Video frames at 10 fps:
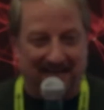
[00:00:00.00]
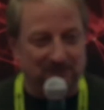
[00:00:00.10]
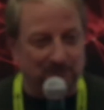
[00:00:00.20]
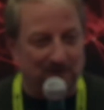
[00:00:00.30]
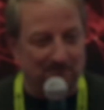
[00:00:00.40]

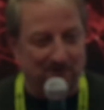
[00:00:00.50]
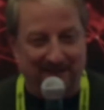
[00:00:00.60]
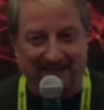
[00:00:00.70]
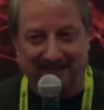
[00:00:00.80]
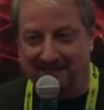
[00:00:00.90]
next one will
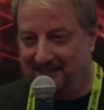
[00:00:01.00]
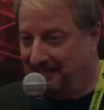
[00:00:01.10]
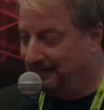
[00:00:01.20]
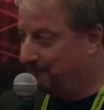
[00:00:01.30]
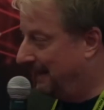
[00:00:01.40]
be
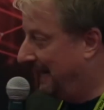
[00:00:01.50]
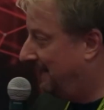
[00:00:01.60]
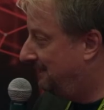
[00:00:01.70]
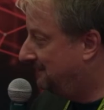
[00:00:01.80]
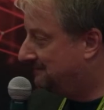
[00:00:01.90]
in
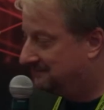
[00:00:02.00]
May